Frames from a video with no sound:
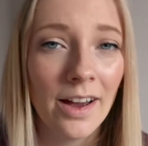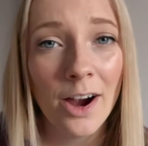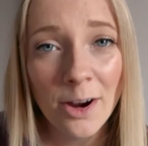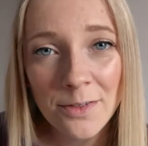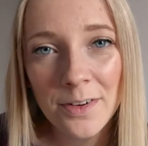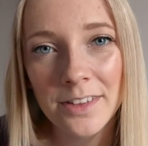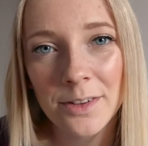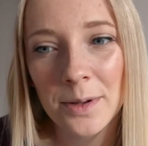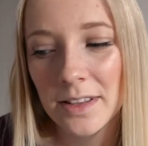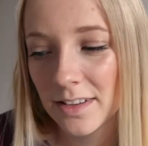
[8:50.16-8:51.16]
hope you found
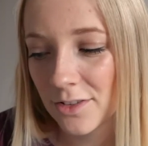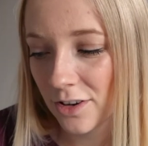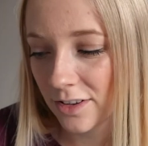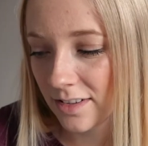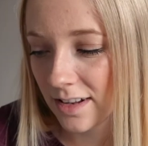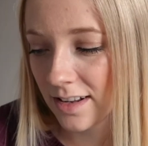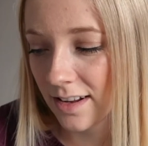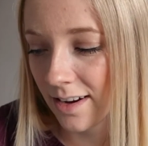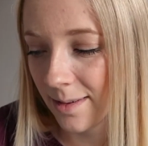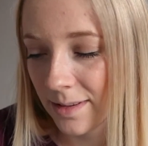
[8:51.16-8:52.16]
this week's interesting.
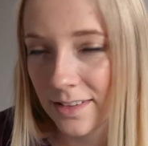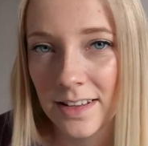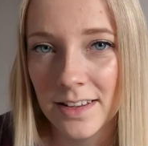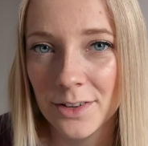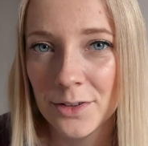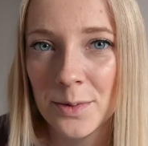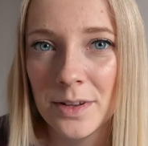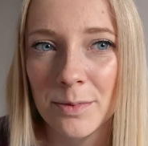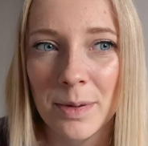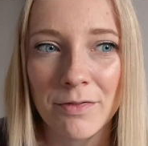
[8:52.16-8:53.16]
As I say, the last 2
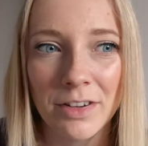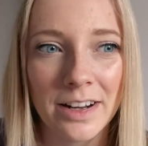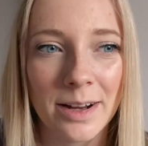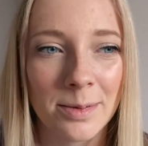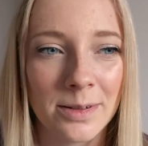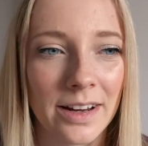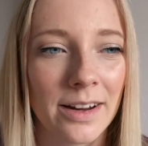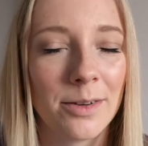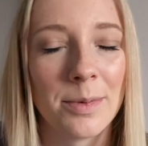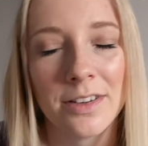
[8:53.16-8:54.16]
weeks have been really up and
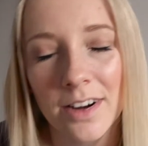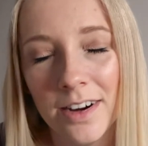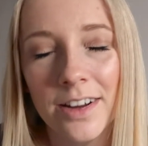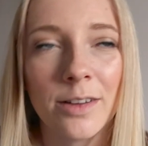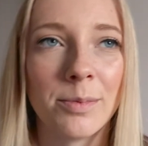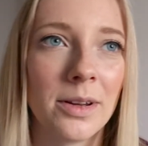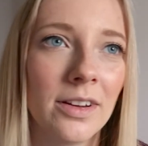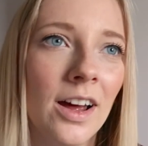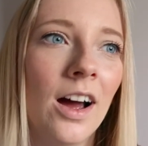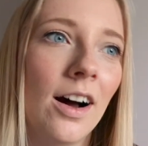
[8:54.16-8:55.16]
down. I've been tired, I've been
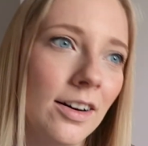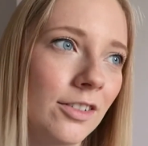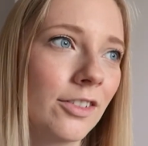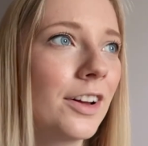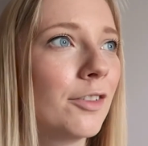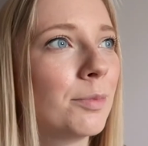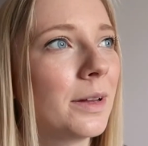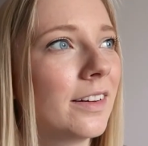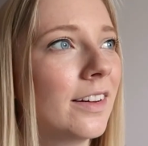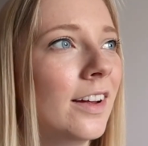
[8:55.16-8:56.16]
hungry, I've
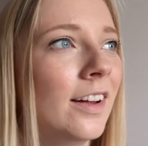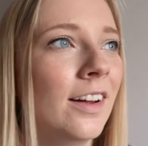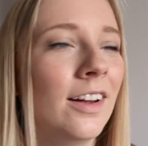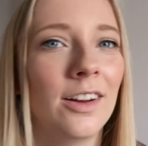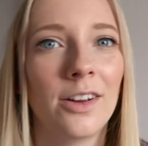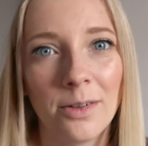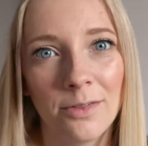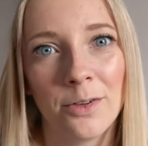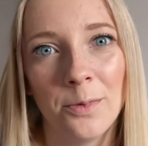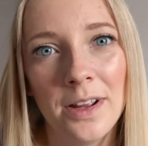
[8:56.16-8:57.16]
been going
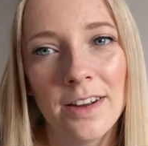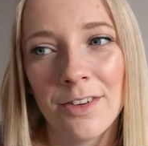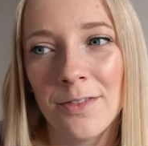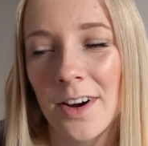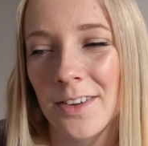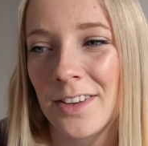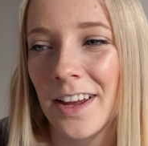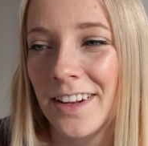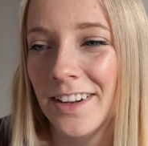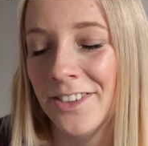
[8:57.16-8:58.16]
for a wee every 5
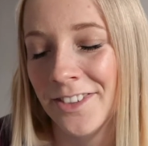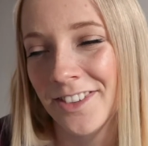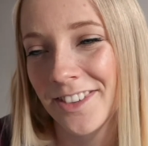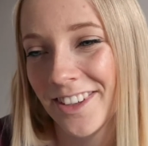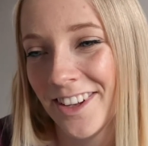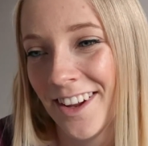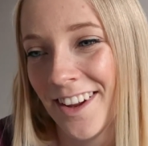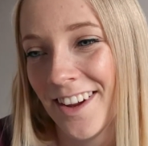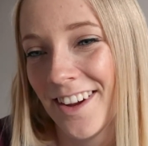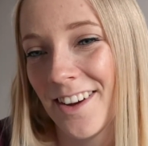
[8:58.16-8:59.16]
seconds,
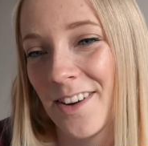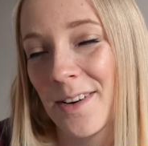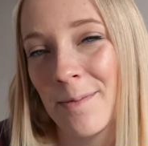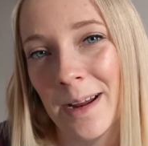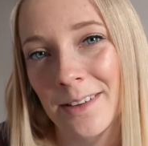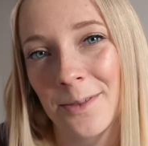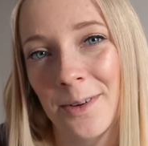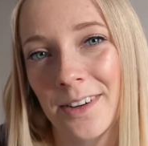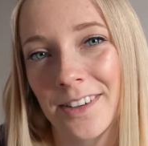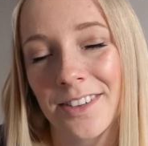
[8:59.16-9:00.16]
and I'm back to
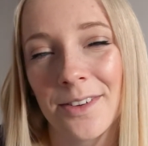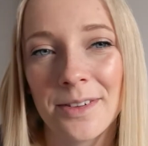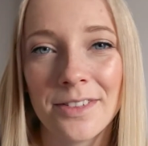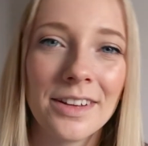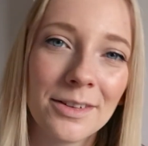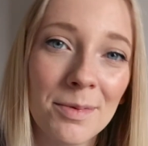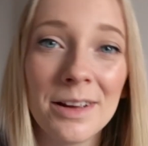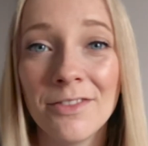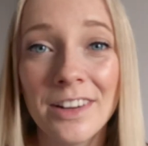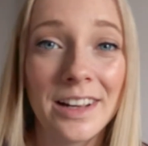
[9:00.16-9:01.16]
work. So it's
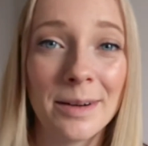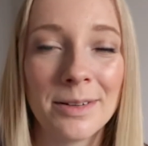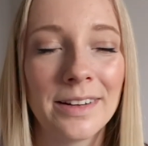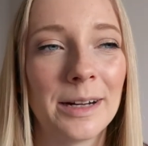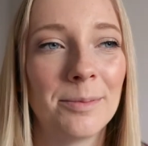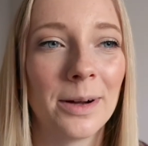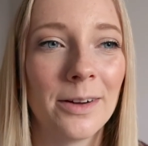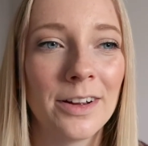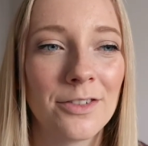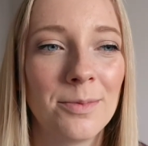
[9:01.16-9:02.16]
been really up and down, but
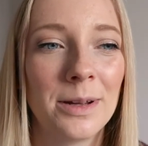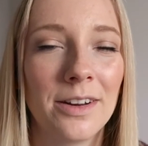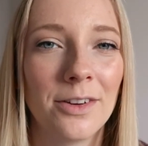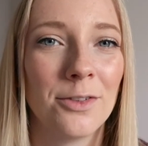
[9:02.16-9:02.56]
I've actually been in a